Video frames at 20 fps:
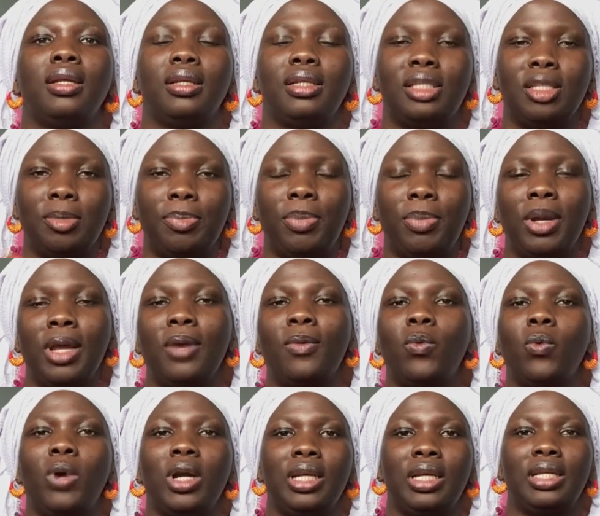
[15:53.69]
Depend
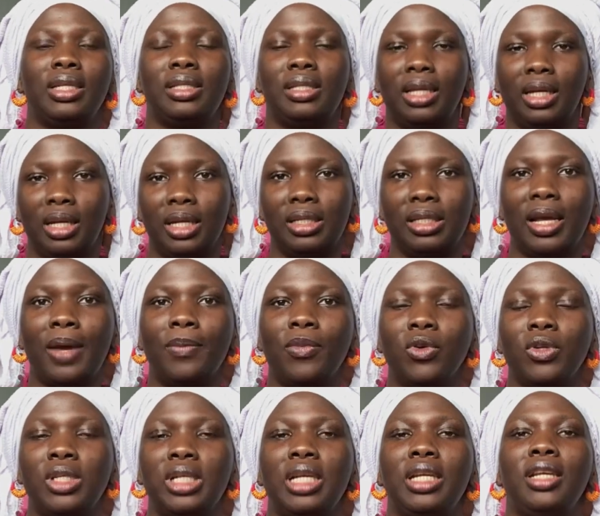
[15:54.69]
what this thing is. I'm not
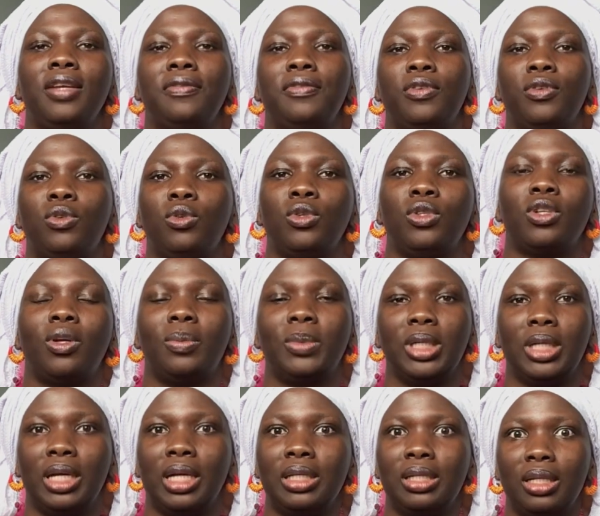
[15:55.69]
saying if you do something
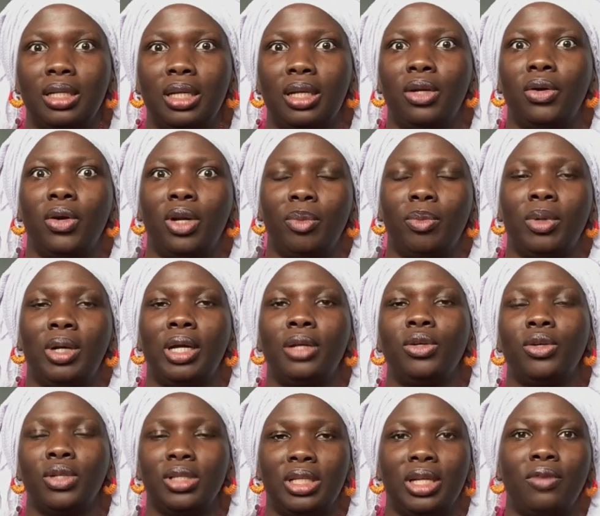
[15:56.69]
that is really horrible and
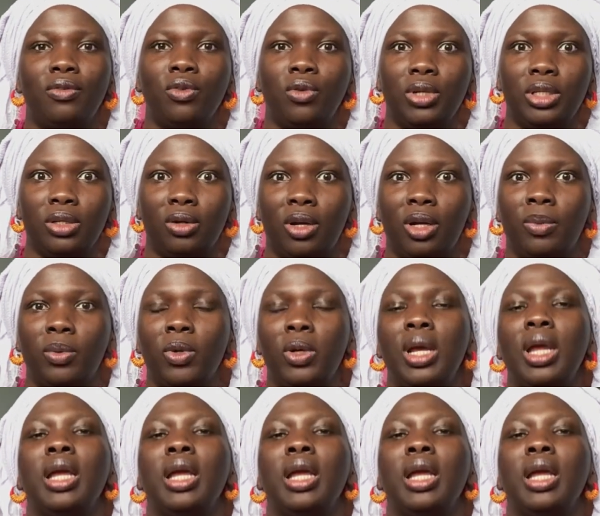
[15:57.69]
yourself know it's horrible.